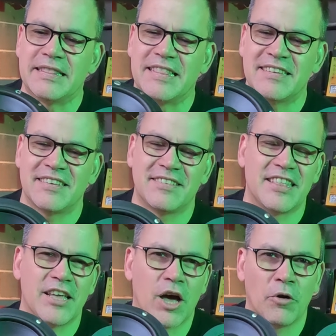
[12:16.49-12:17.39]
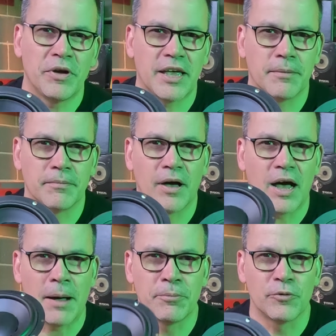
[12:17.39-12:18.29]
This is the OEM
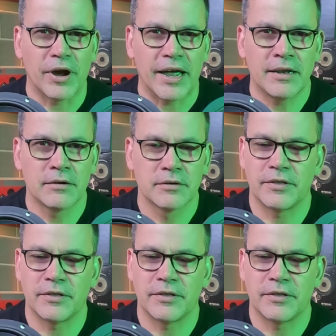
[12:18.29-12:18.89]
upgrade